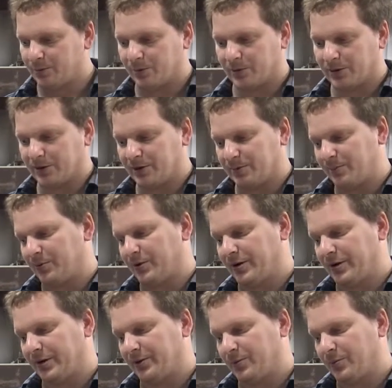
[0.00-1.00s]
We're gonna
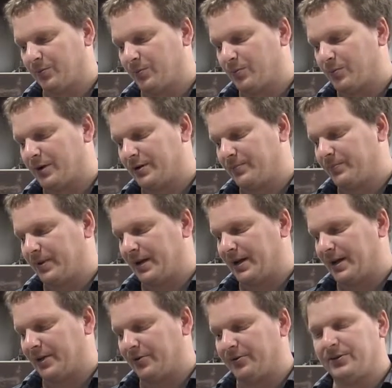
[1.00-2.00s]
put one
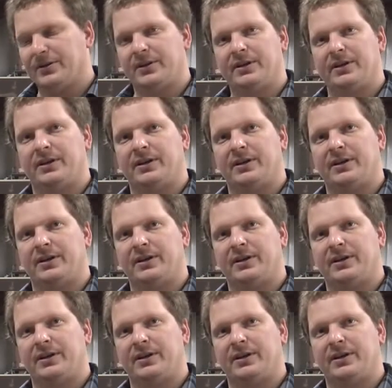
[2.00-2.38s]
pound